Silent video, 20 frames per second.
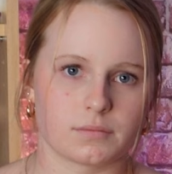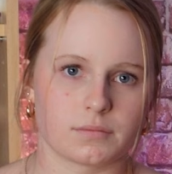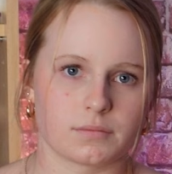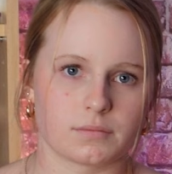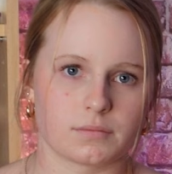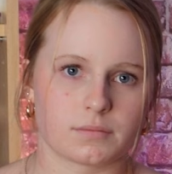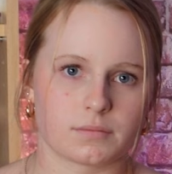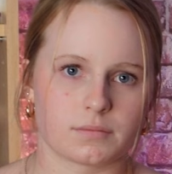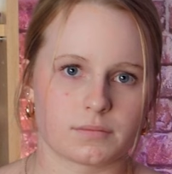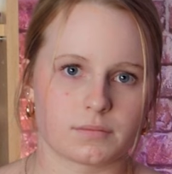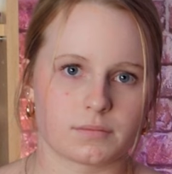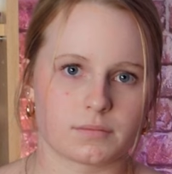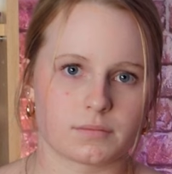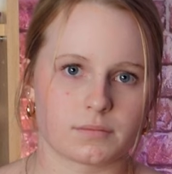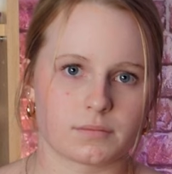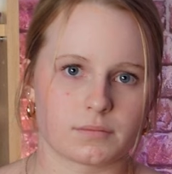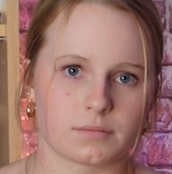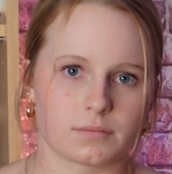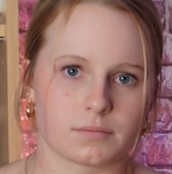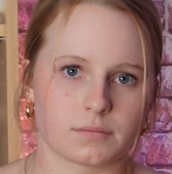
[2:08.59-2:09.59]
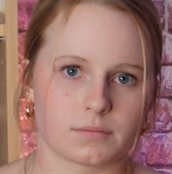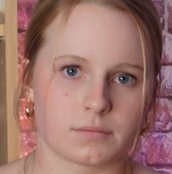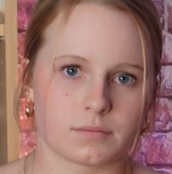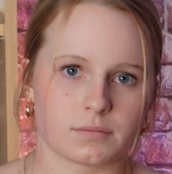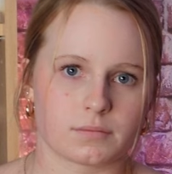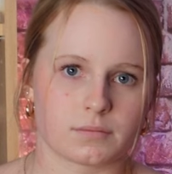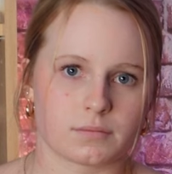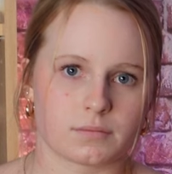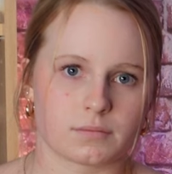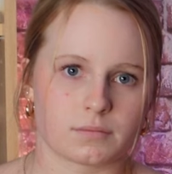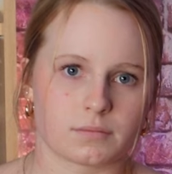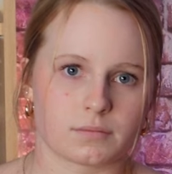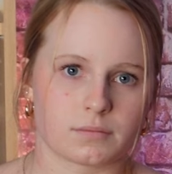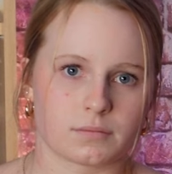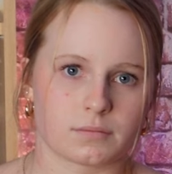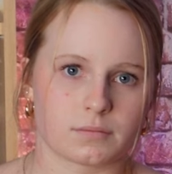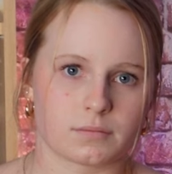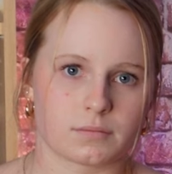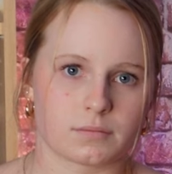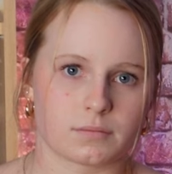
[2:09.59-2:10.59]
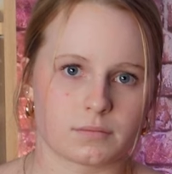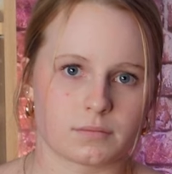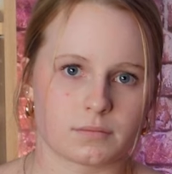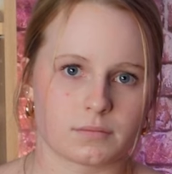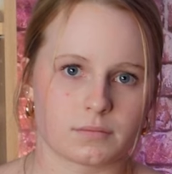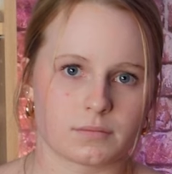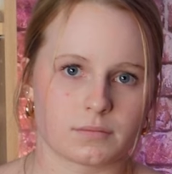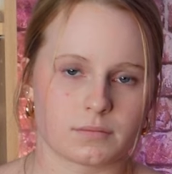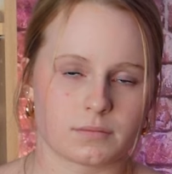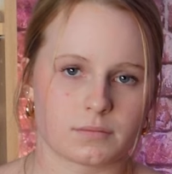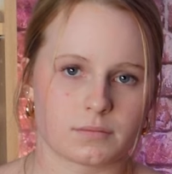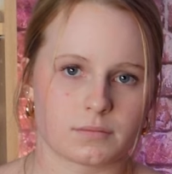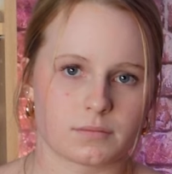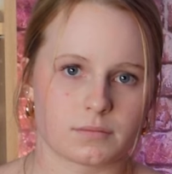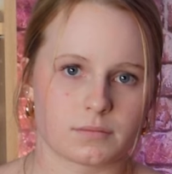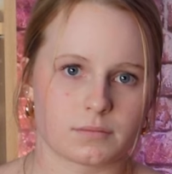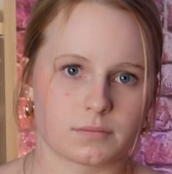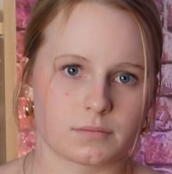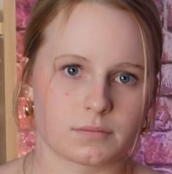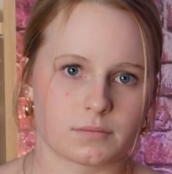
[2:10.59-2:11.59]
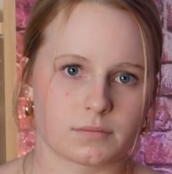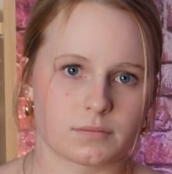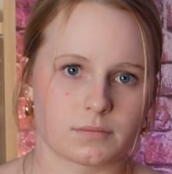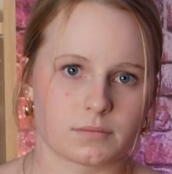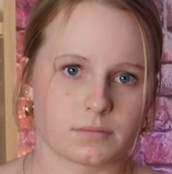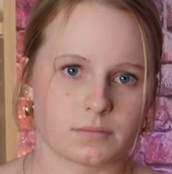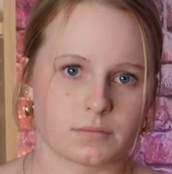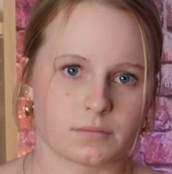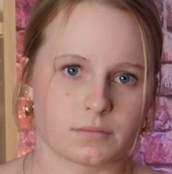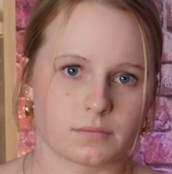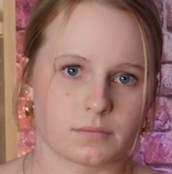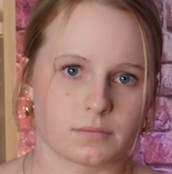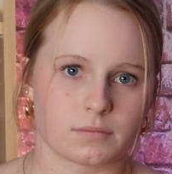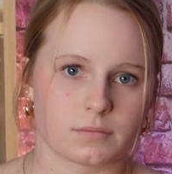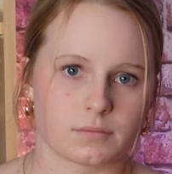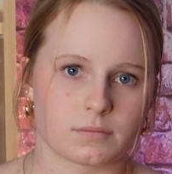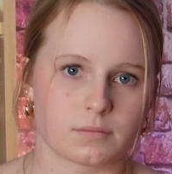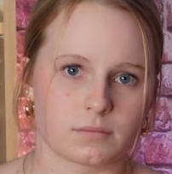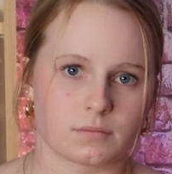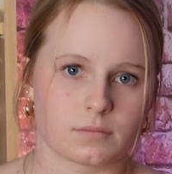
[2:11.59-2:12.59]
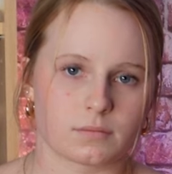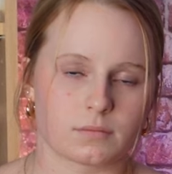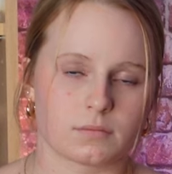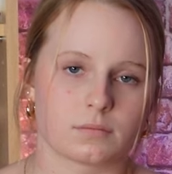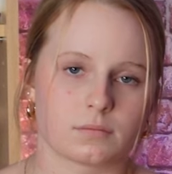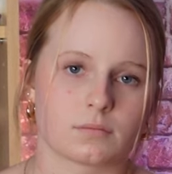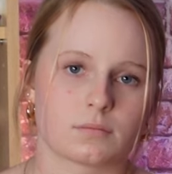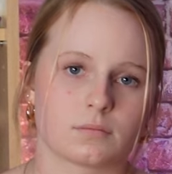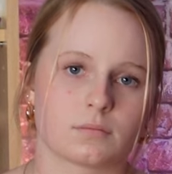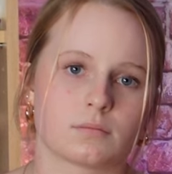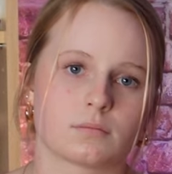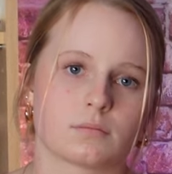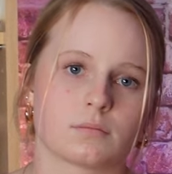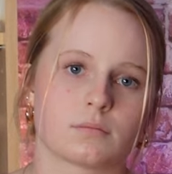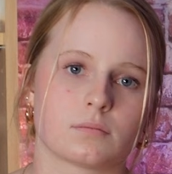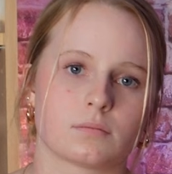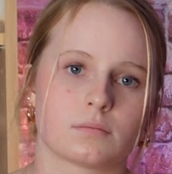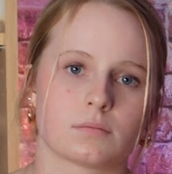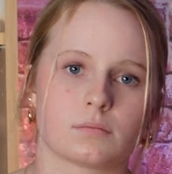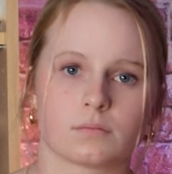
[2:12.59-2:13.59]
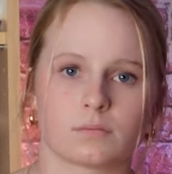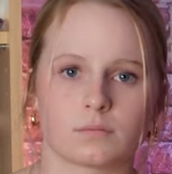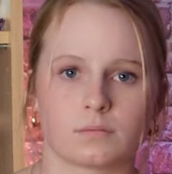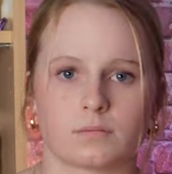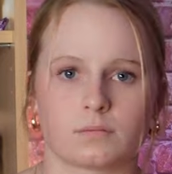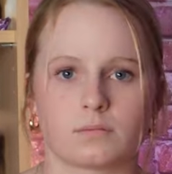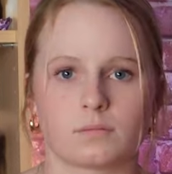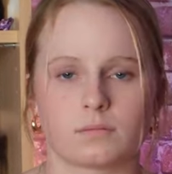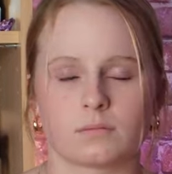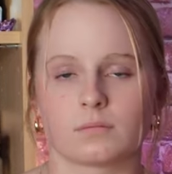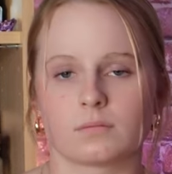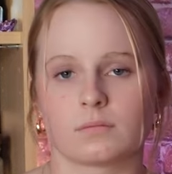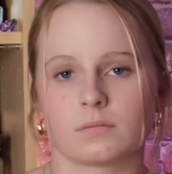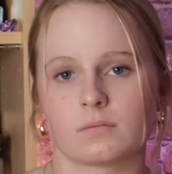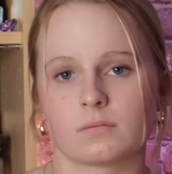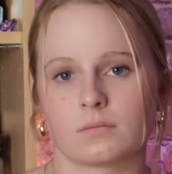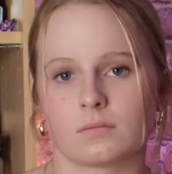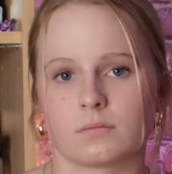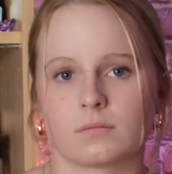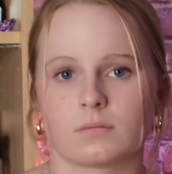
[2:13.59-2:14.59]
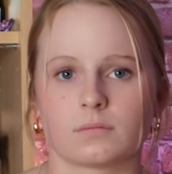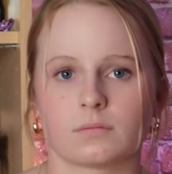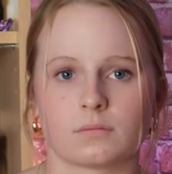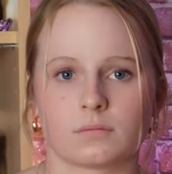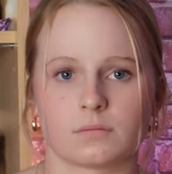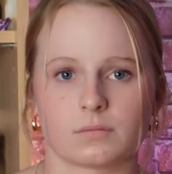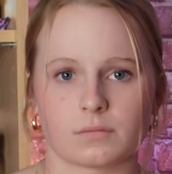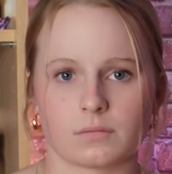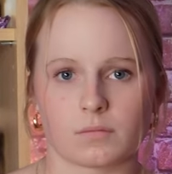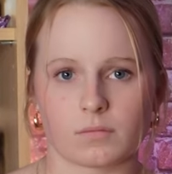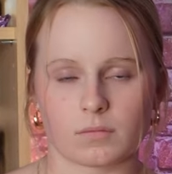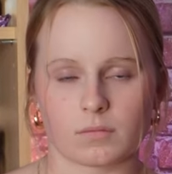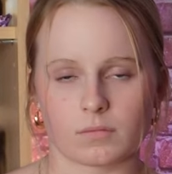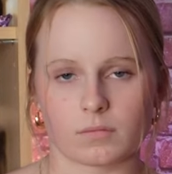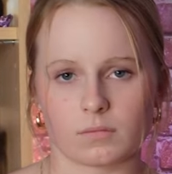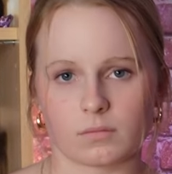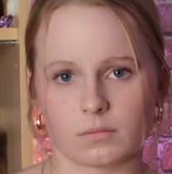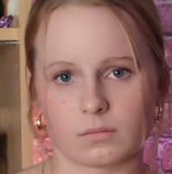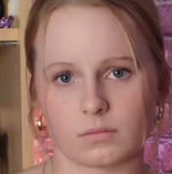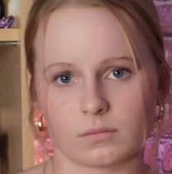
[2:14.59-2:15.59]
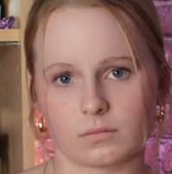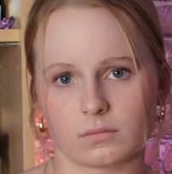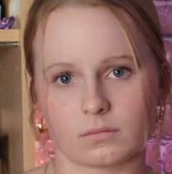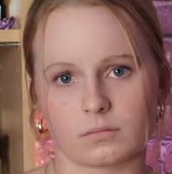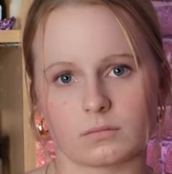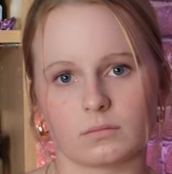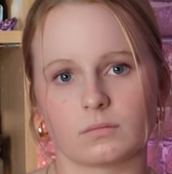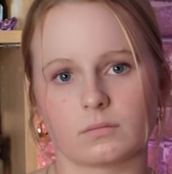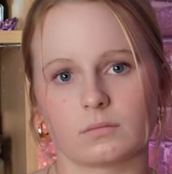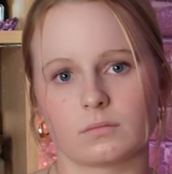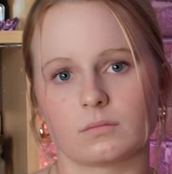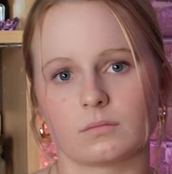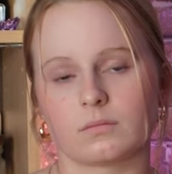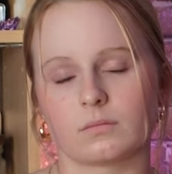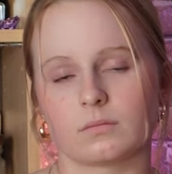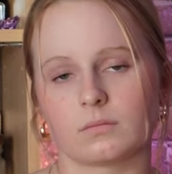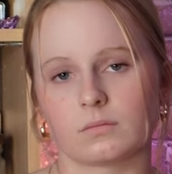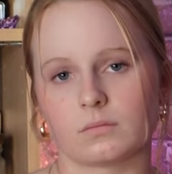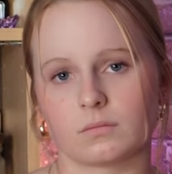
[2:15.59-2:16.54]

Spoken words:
The person shown says nothing.